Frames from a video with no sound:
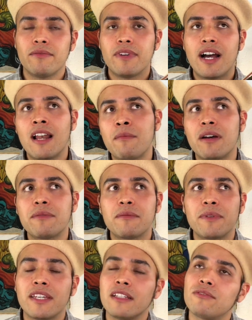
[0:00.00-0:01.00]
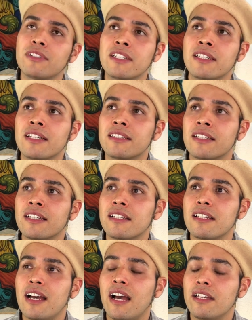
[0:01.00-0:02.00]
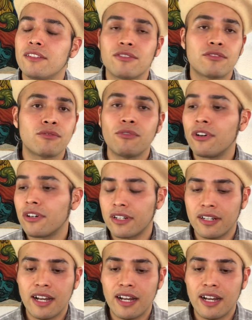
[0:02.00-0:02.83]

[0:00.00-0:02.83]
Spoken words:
Alma BB in 2019, I just work.